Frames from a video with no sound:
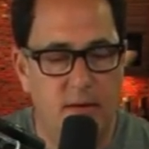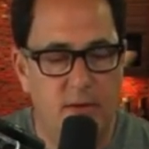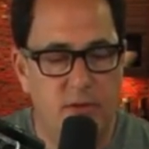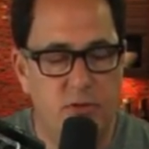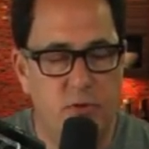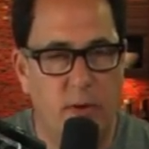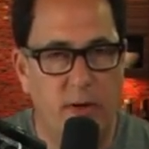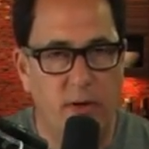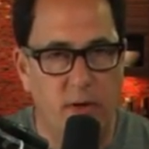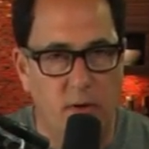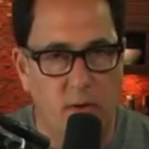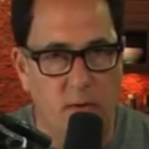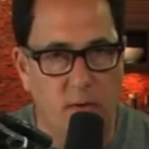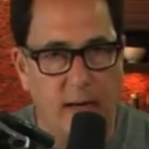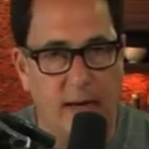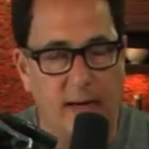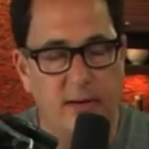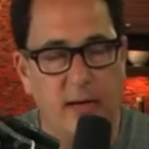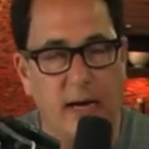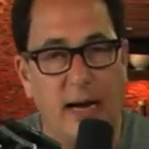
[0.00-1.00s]
So I don't.
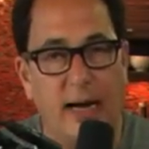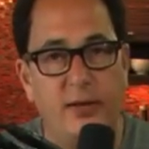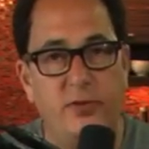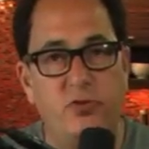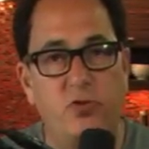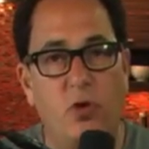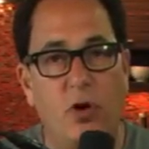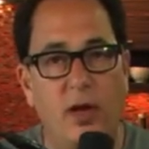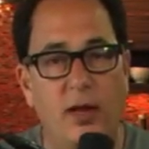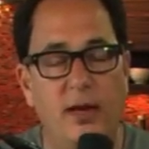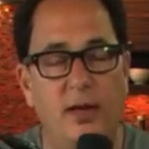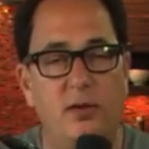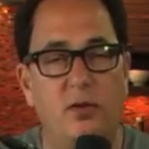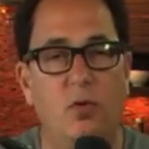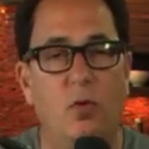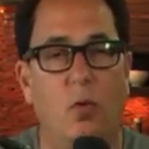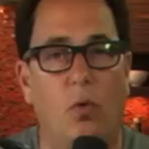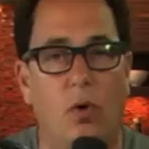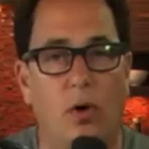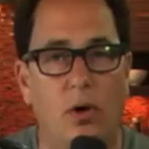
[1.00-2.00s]
I, I try and
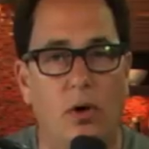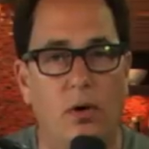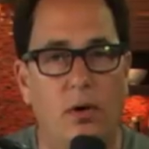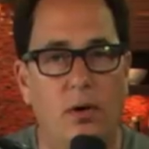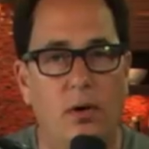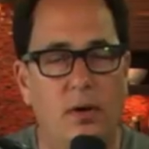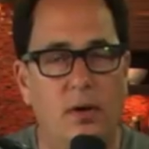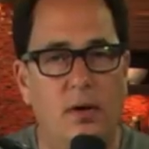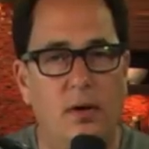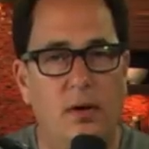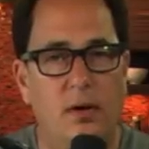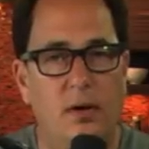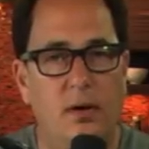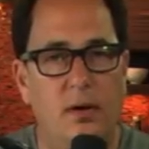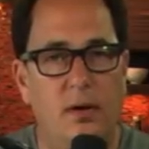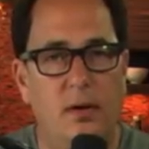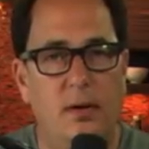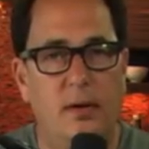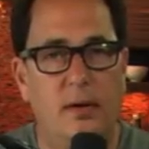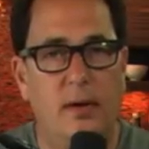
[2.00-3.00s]
ignore
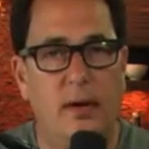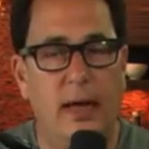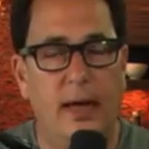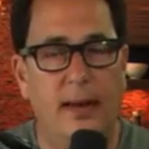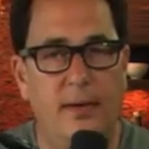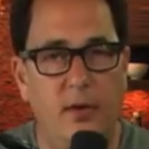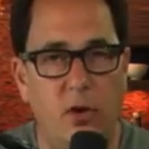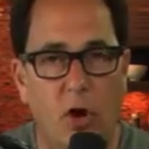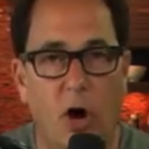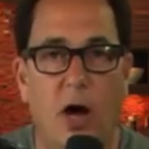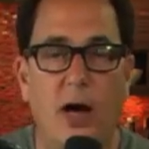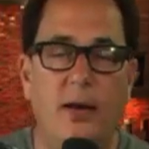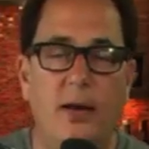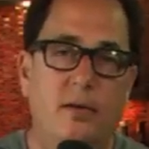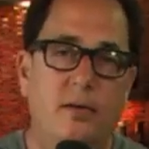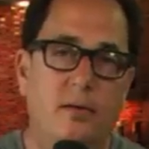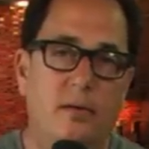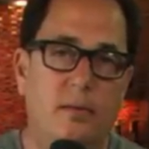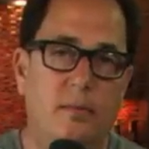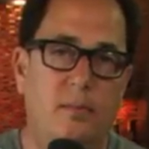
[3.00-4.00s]
and
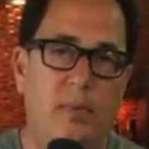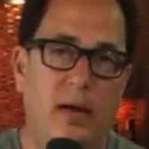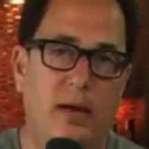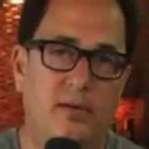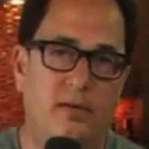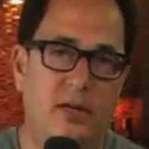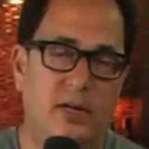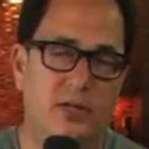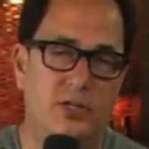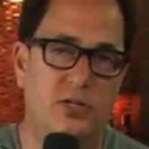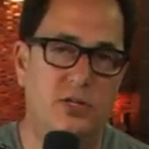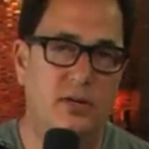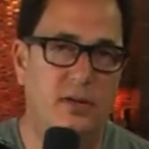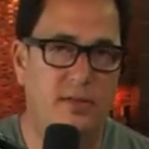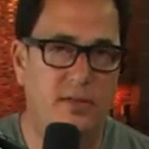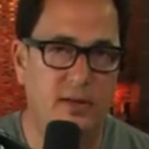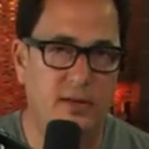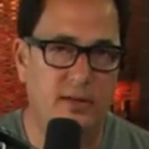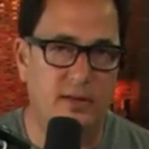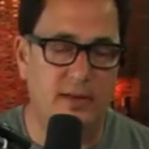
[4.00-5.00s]
not pay attention and
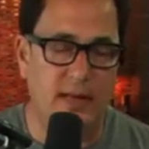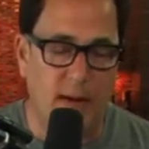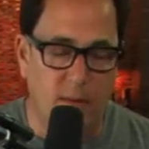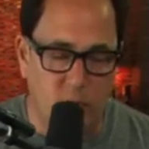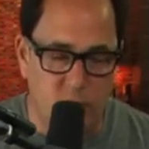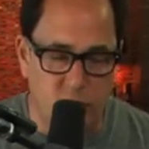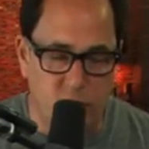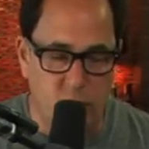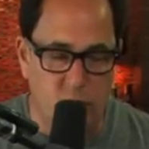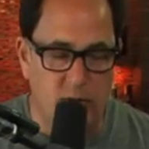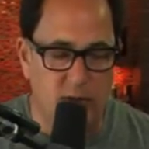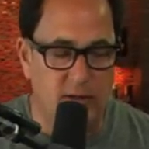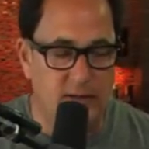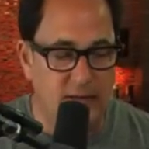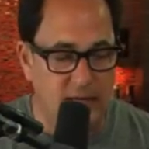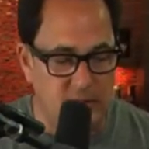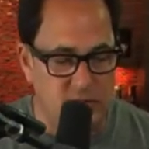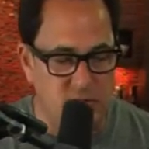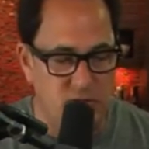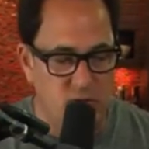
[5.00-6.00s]
think that that will do it, and it
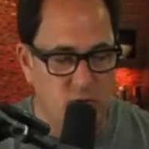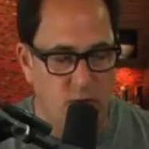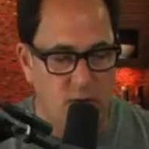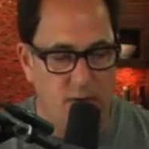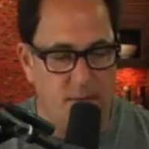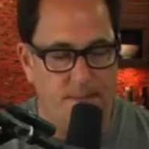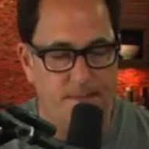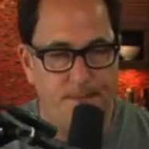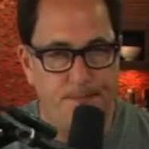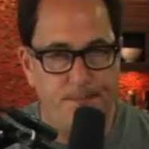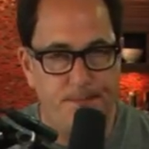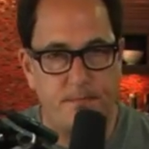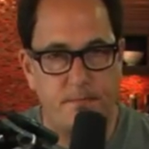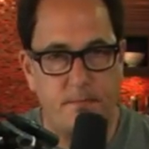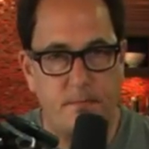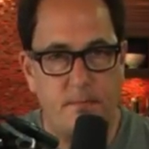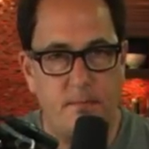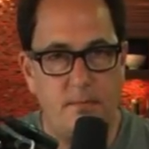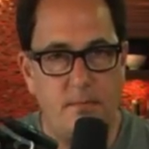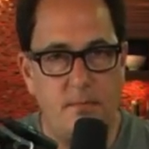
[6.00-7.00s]
doesn't do it.
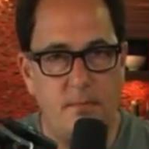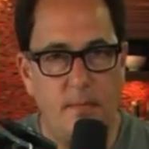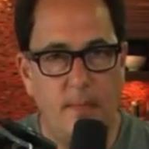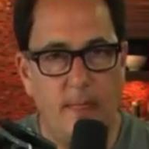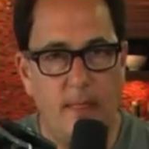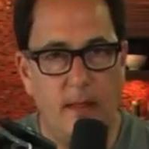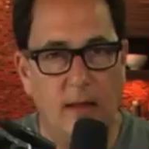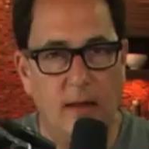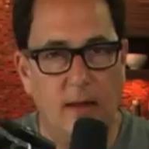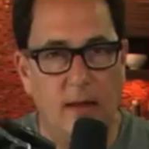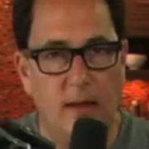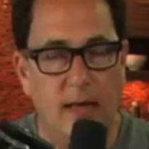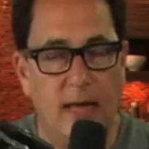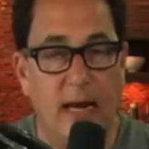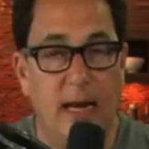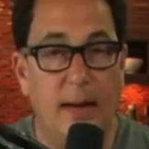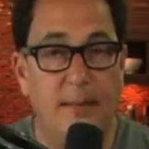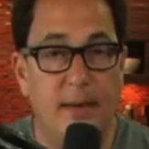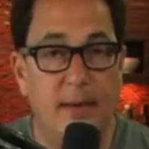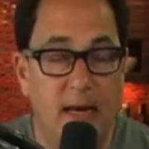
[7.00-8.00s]

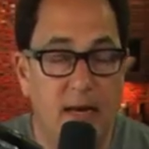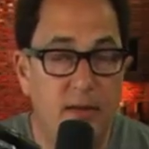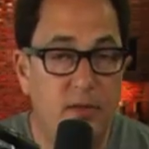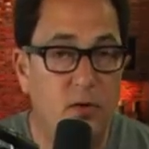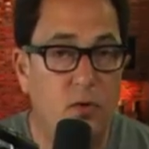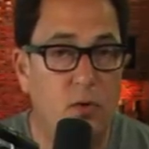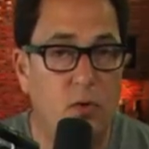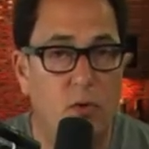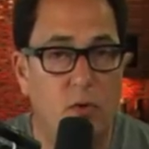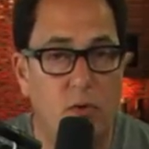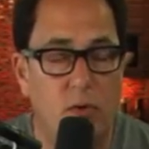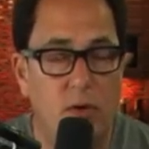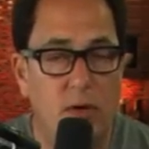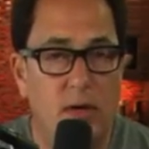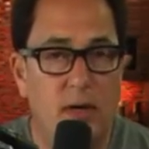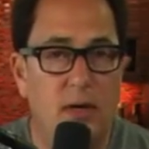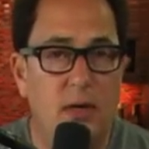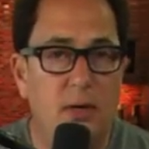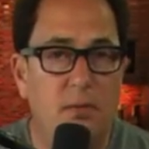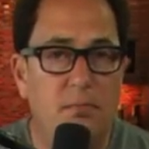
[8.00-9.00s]
And I'm getting the whole,
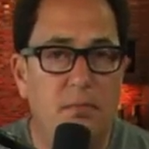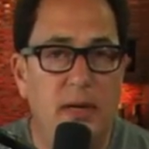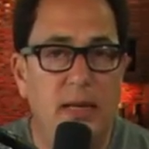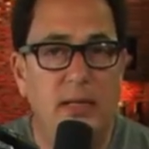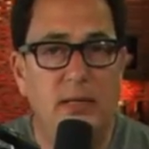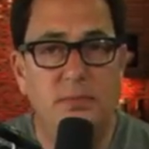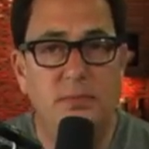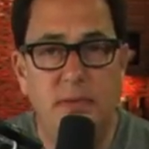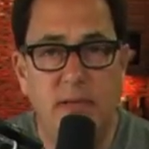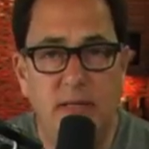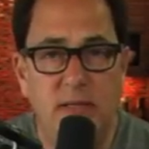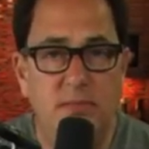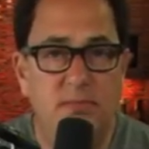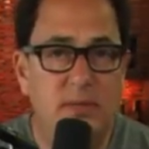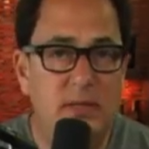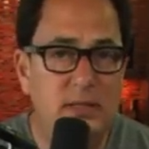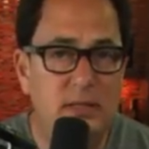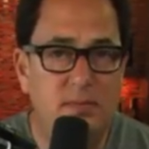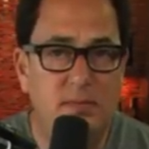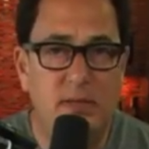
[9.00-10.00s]
please, please,
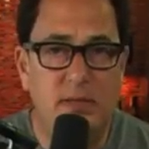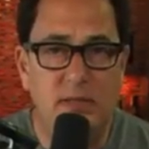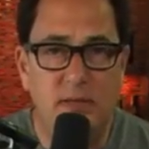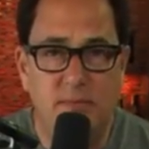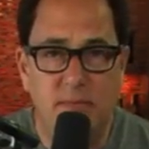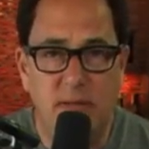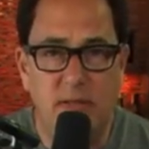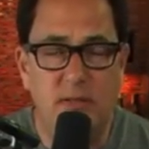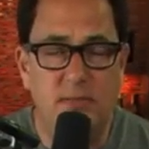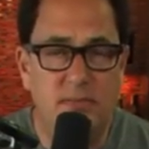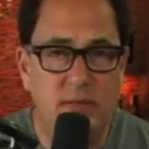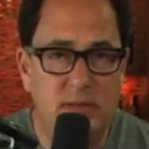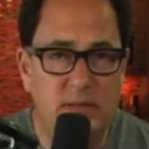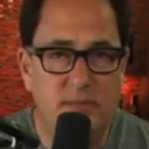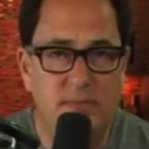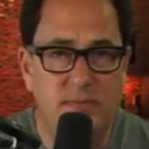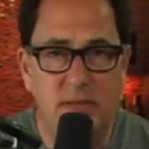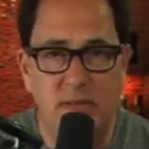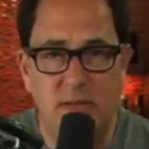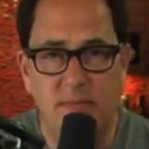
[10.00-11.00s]
please, please, please,
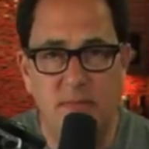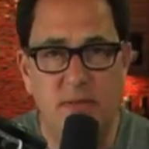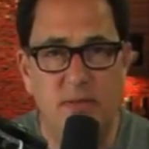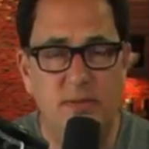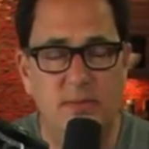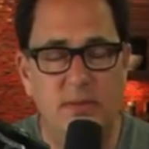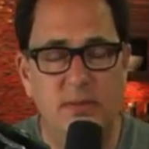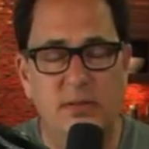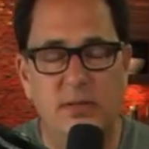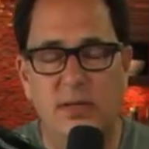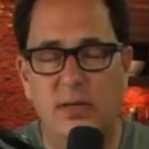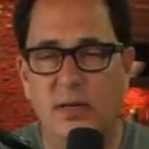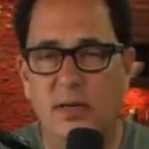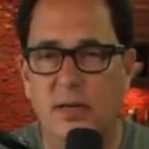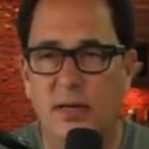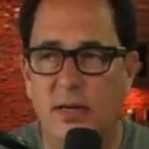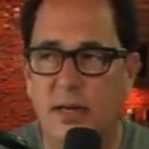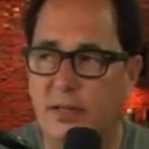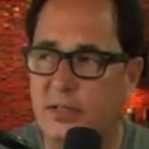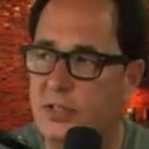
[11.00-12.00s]
please, please. Oh,
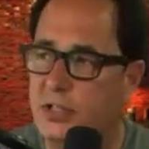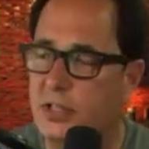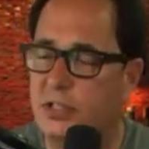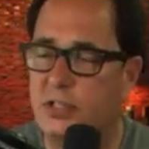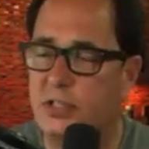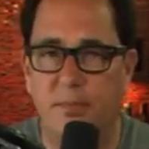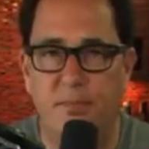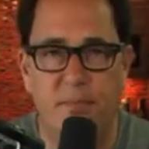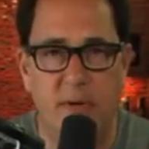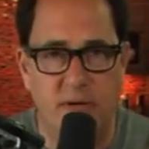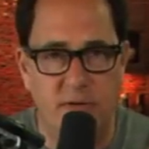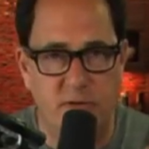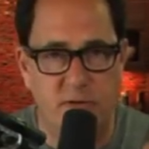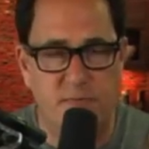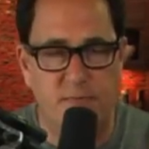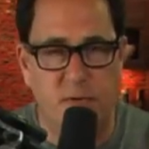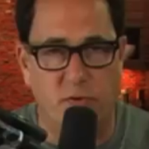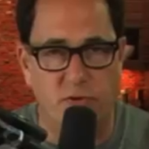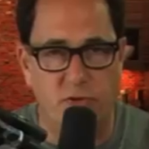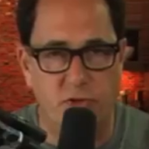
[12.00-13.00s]
jeez. It's just a brick
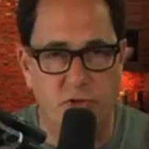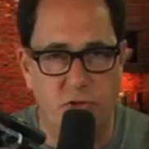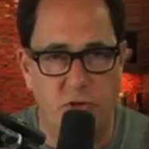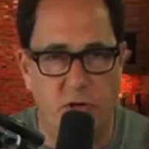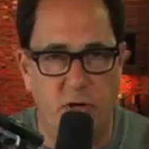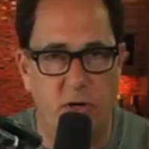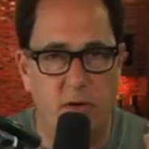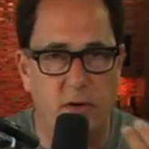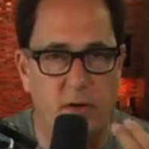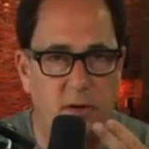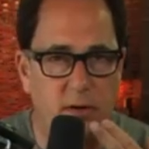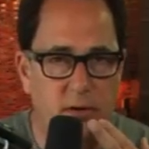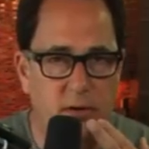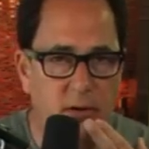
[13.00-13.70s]
just pulls at your heart.